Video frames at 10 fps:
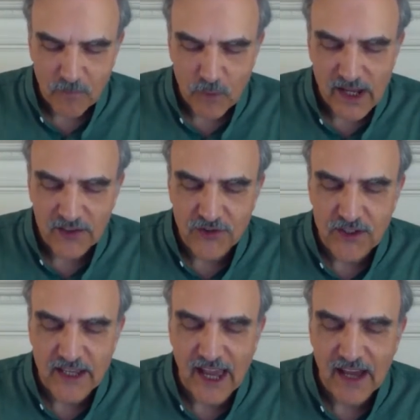We
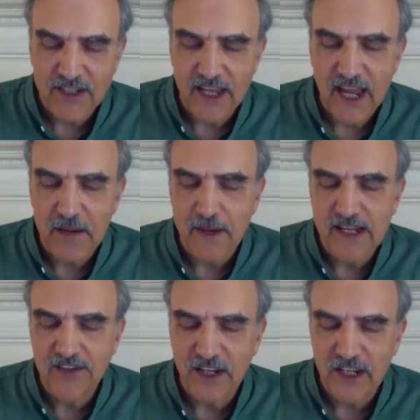actually having a
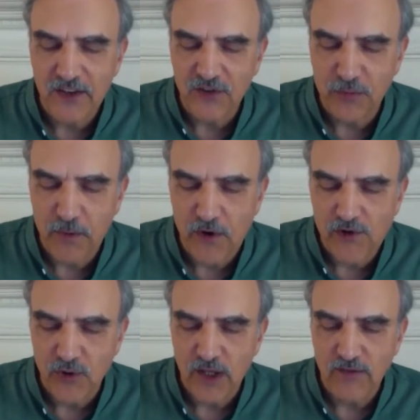maintaining a
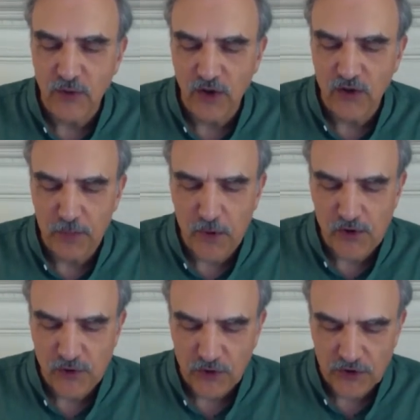spiritual level and a
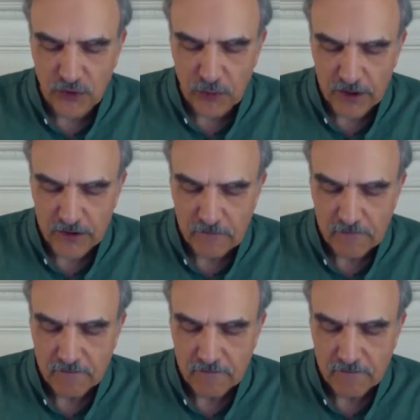spiritual discipline.